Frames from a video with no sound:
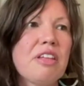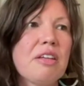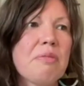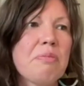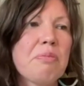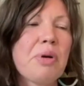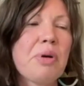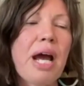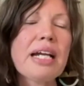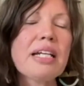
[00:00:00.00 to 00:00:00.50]

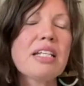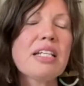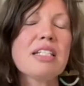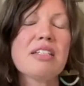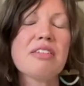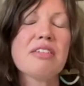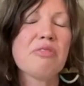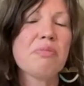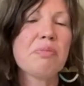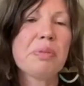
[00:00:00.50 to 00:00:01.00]

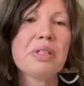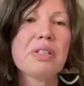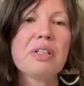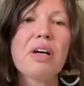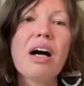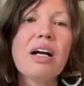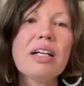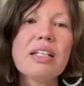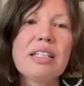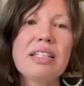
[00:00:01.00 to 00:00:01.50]
practice of
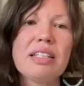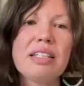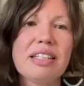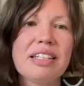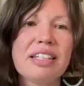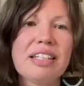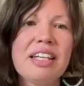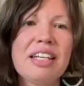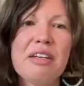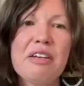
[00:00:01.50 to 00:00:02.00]

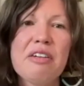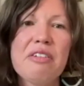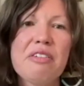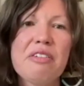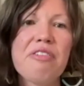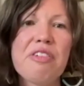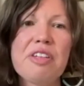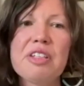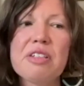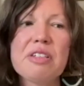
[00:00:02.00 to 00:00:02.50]
belonging
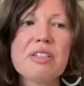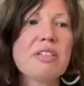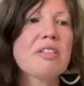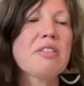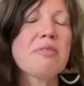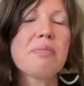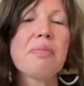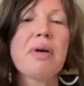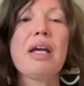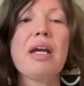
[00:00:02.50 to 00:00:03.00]
fills
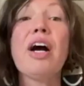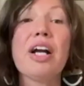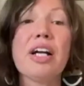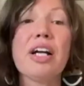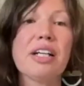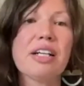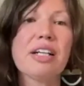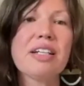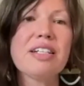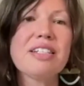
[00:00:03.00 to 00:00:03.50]
my
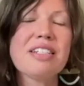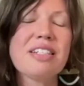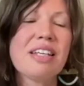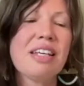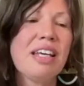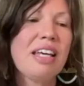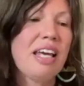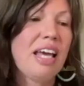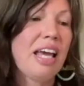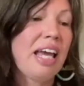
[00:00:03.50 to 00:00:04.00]
heart.
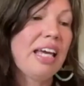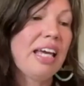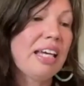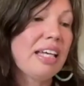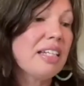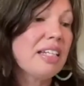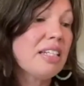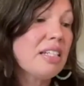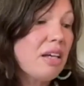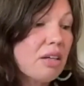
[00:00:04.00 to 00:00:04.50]

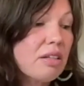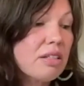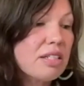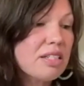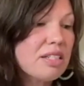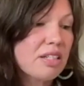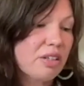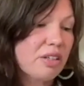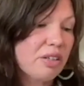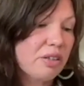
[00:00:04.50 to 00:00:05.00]
And
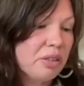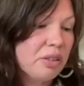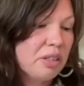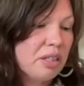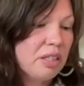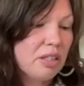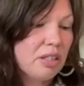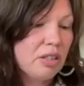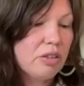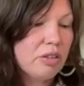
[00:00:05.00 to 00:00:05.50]
also,
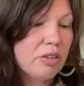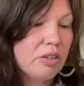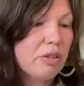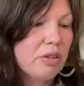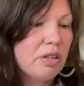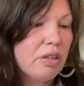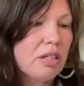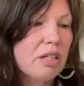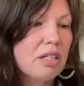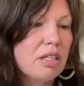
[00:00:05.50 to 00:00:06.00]
you know,
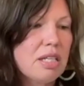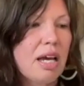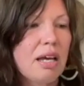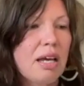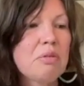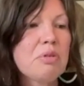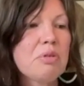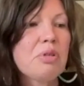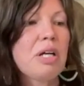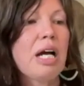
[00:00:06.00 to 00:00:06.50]
there are
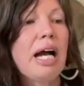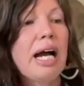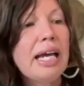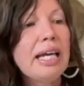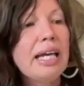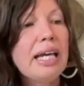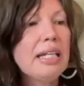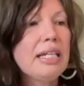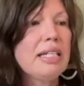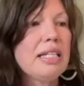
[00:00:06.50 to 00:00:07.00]
times where
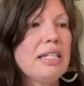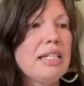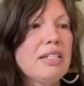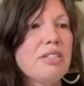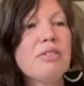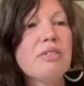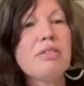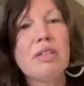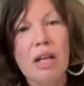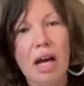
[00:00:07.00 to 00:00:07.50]
I need
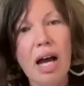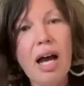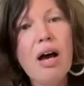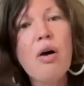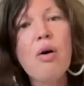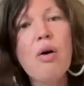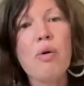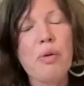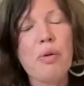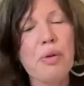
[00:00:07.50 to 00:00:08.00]
to not
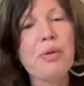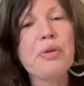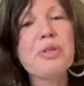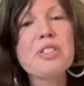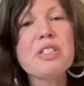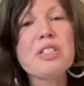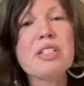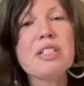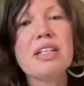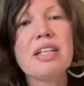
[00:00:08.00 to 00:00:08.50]
hold
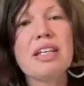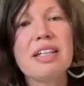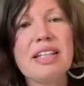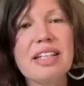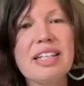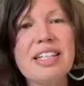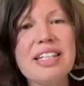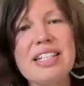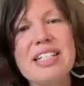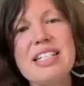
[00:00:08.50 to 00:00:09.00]

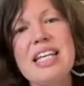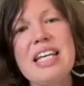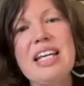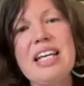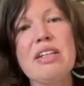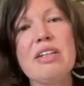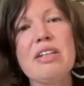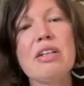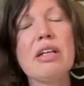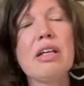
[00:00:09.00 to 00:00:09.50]
the
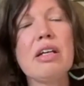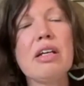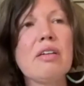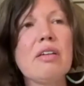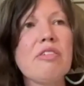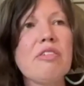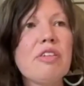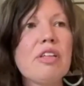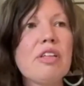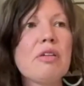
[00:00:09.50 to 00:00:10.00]
container
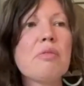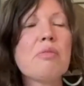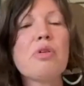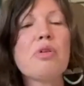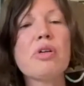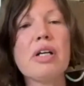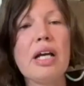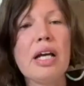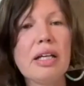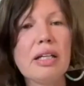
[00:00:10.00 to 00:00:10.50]
and feel
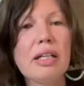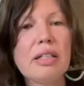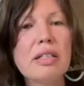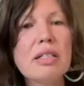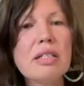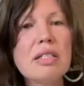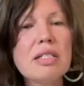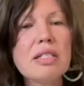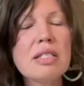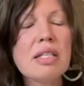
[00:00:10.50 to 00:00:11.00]
more
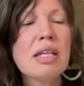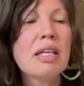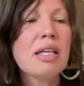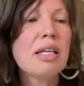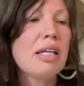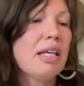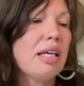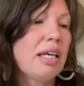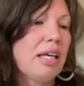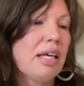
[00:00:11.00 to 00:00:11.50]
held.
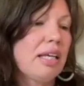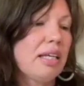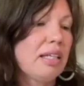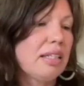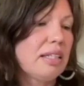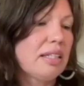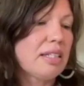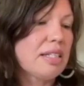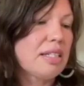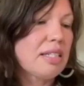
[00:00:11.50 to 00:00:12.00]

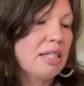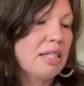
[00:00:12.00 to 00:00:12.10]
And